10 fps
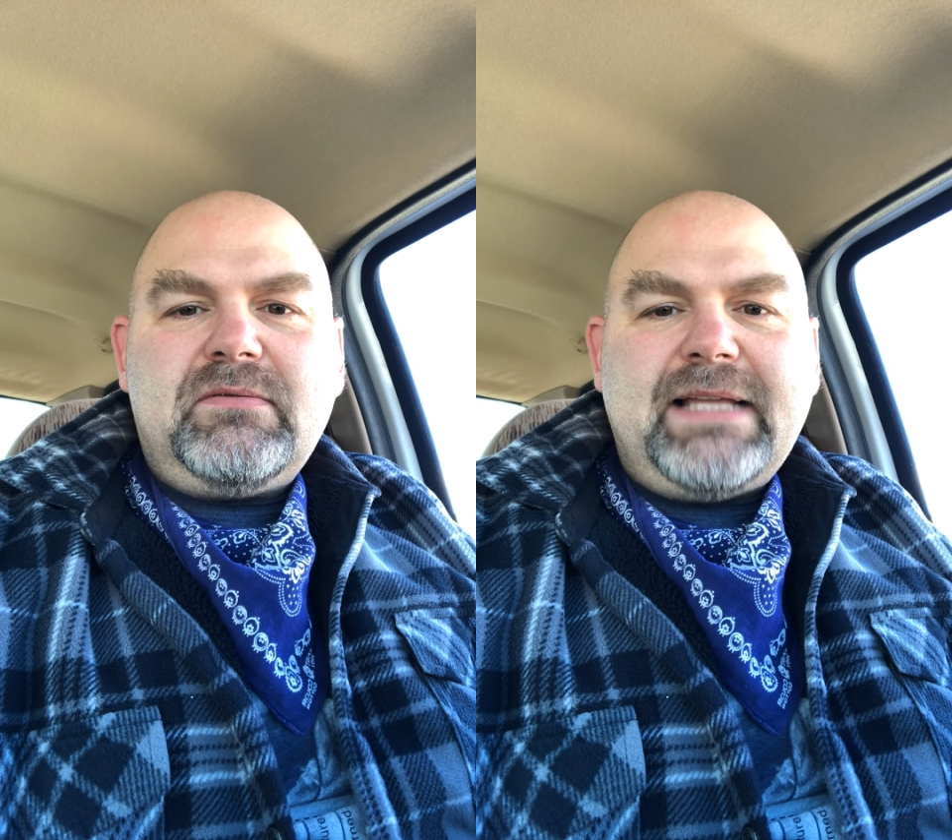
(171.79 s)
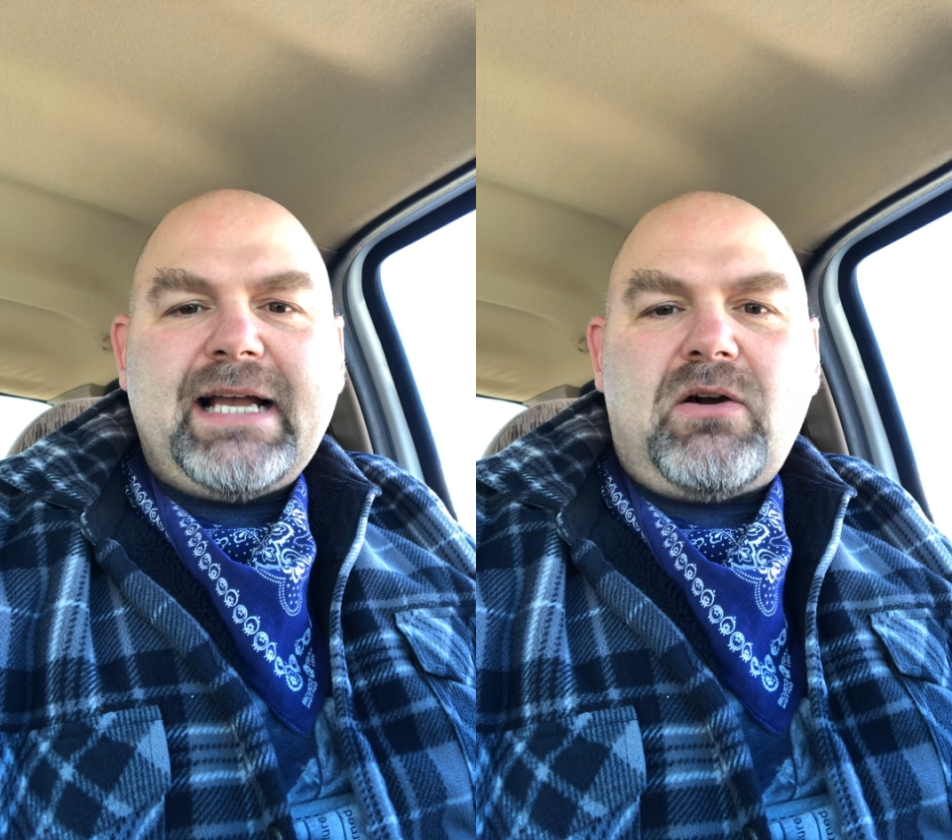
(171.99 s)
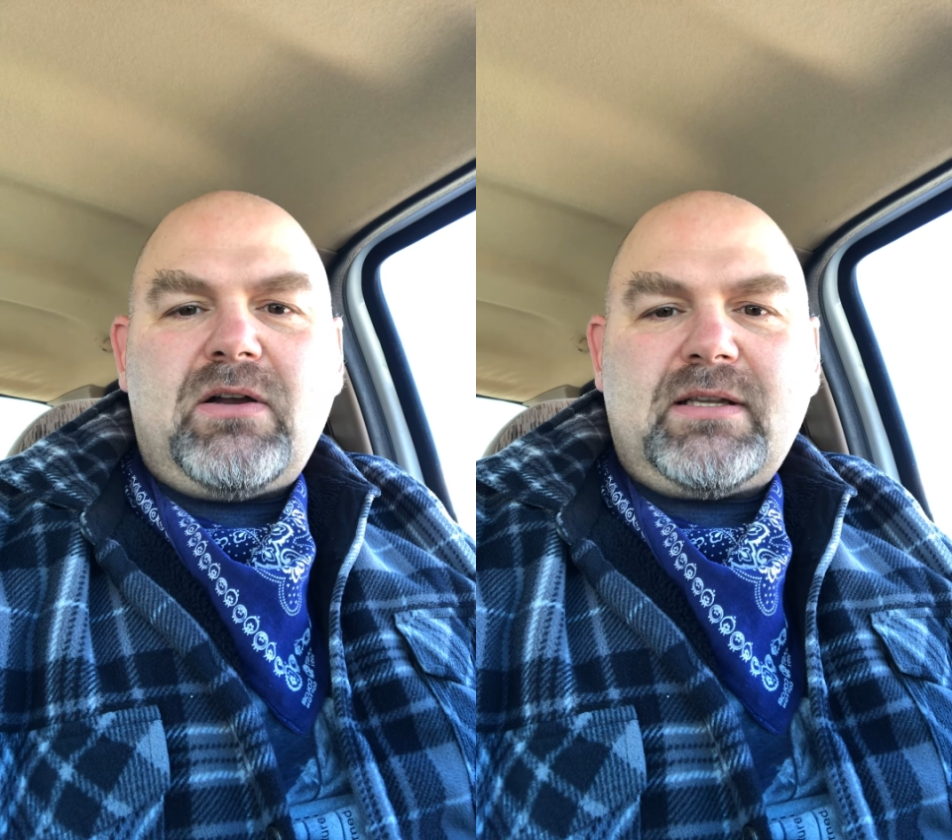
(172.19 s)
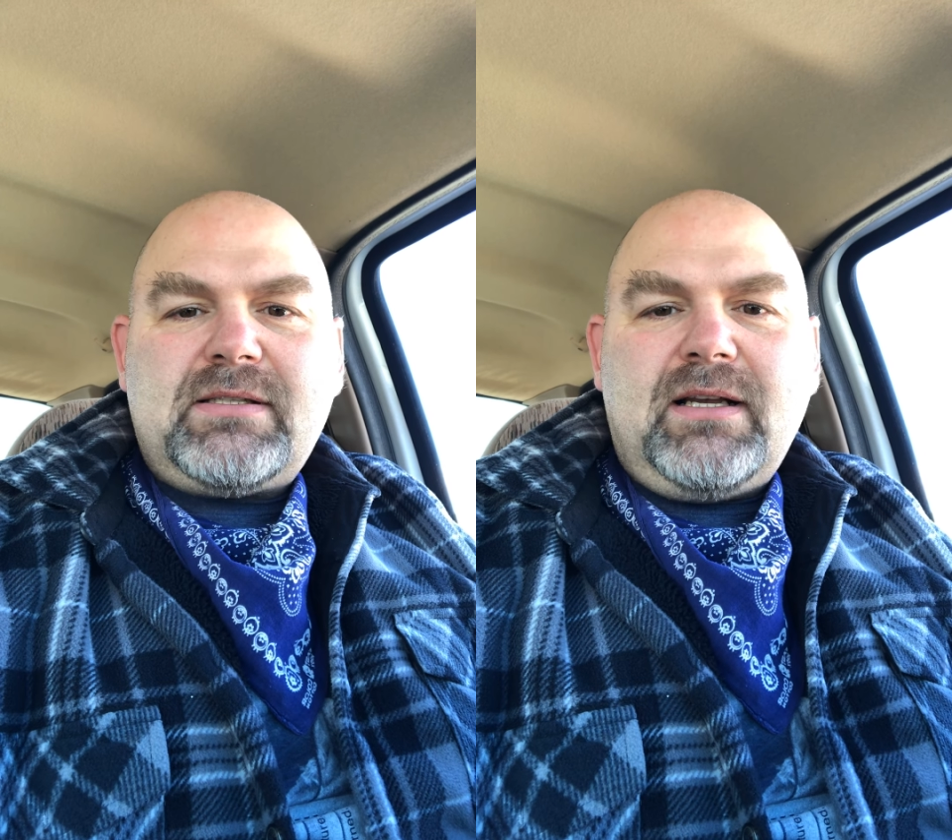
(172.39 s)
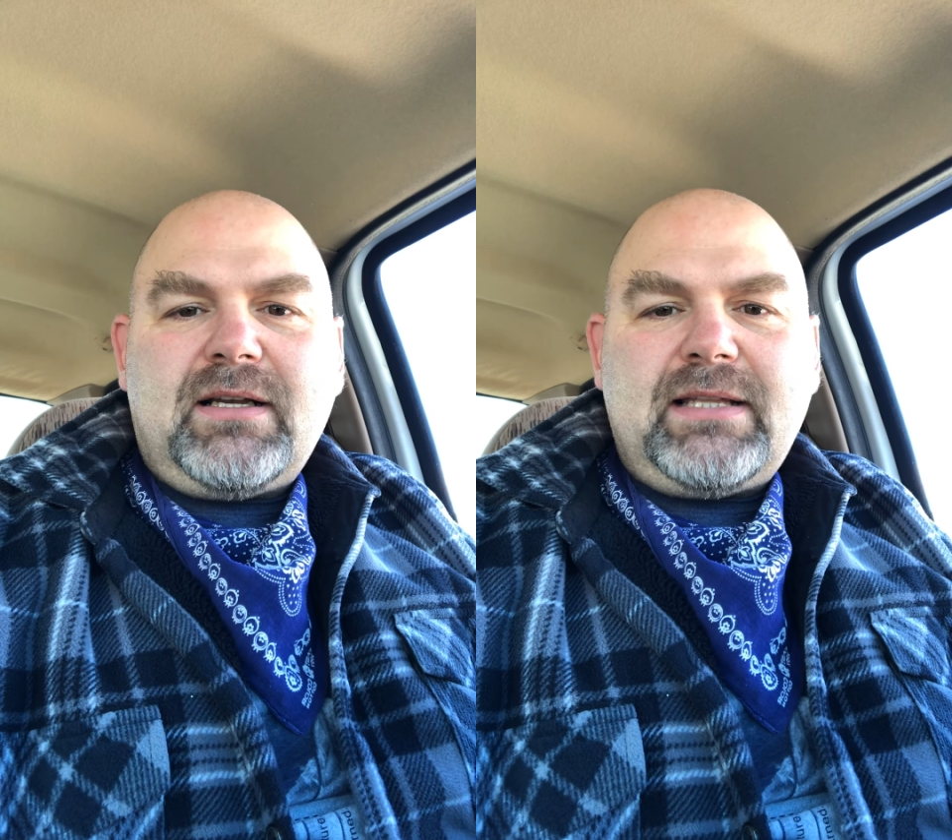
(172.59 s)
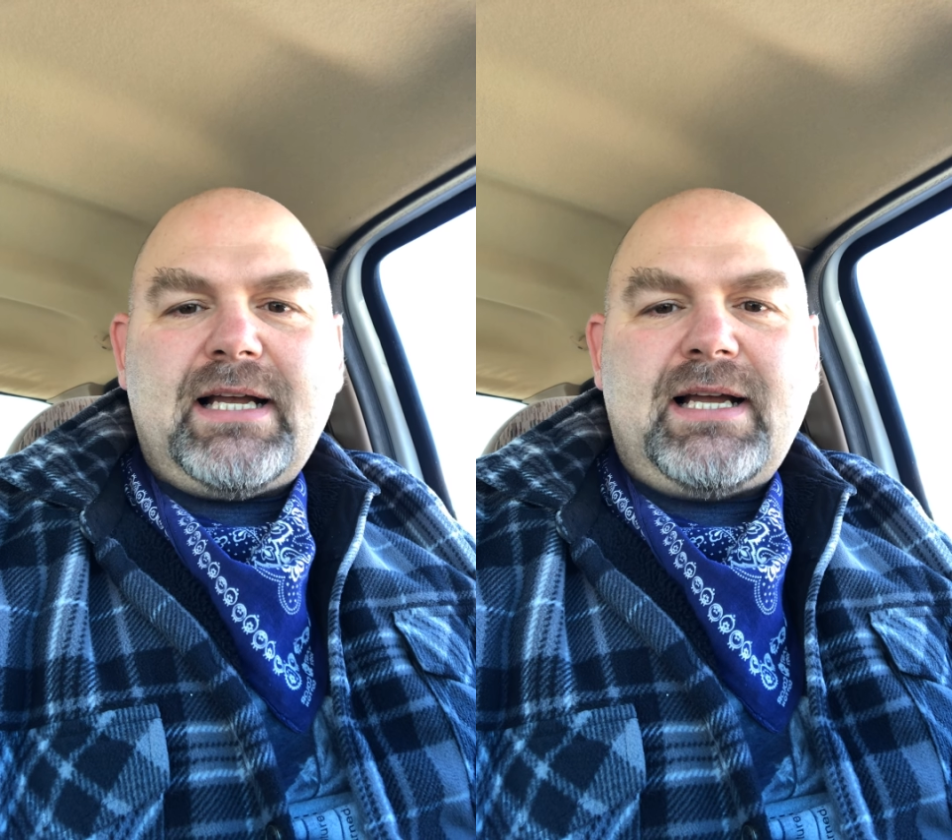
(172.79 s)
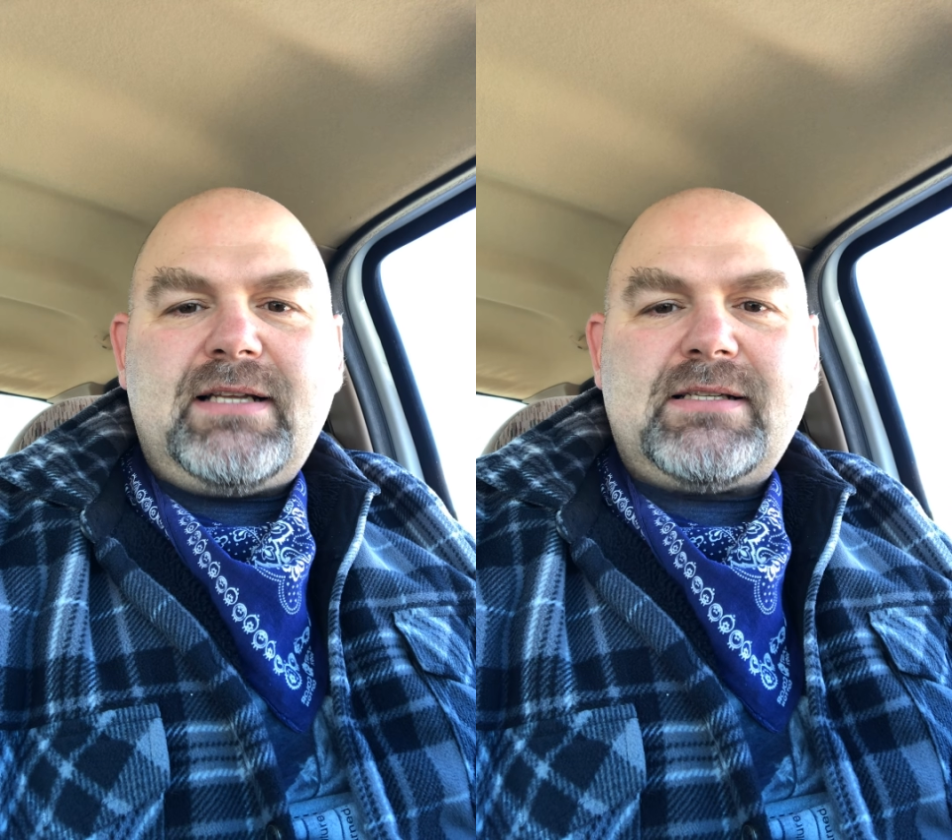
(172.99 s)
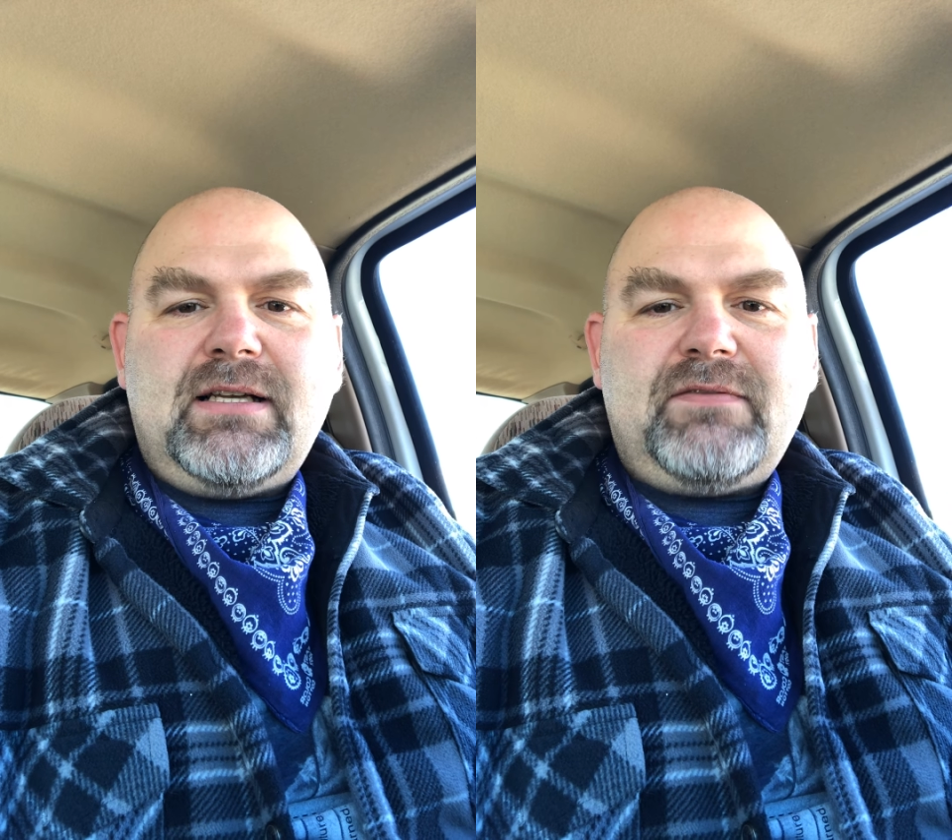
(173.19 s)
that kind
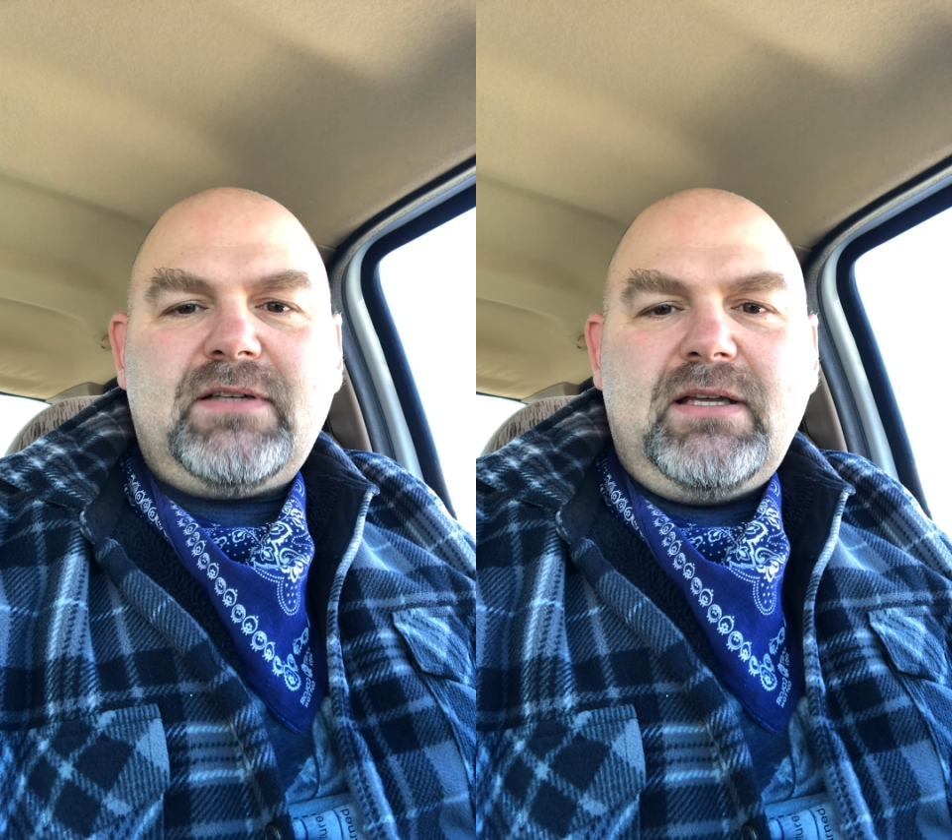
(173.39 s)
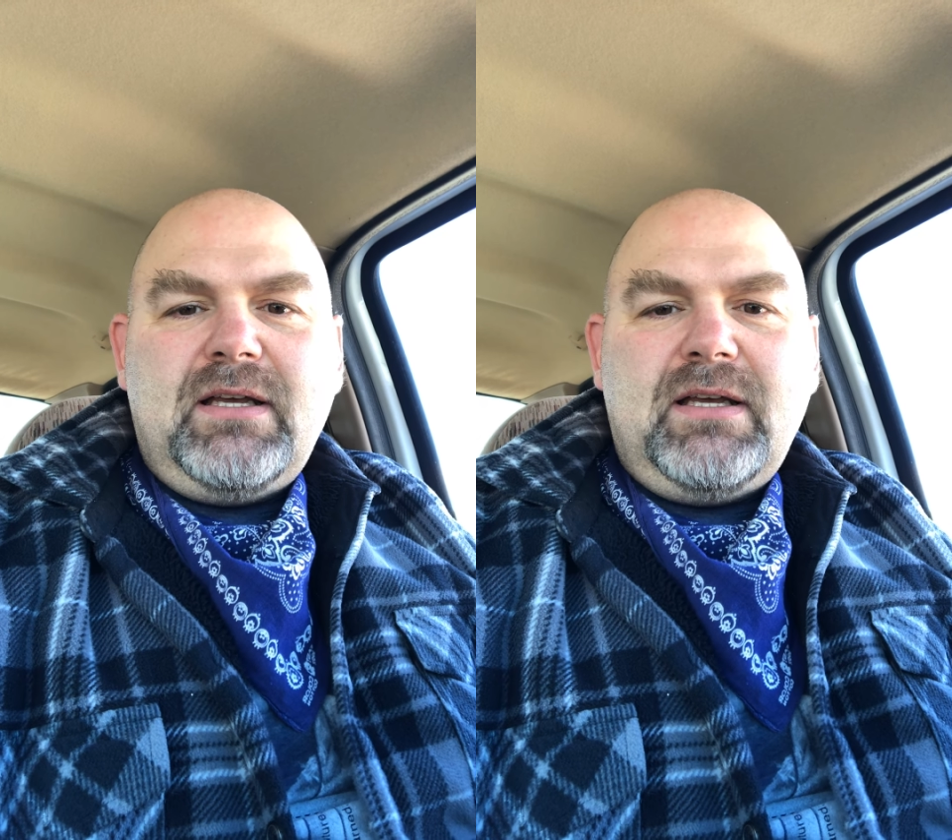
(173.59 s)
of stuff.